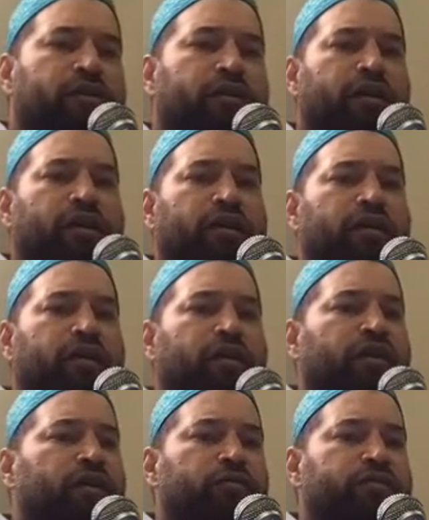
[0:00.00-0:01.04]

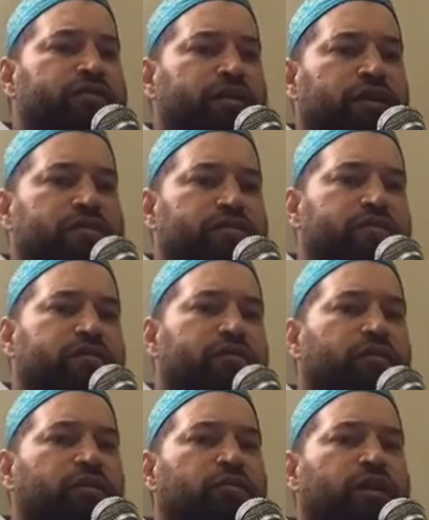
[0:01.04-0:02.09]
any of the states
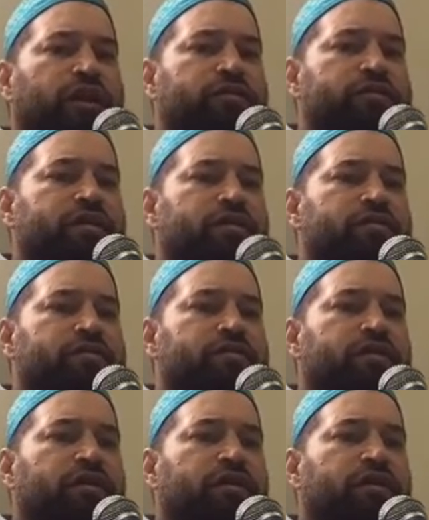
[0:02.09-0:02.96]
in the United States.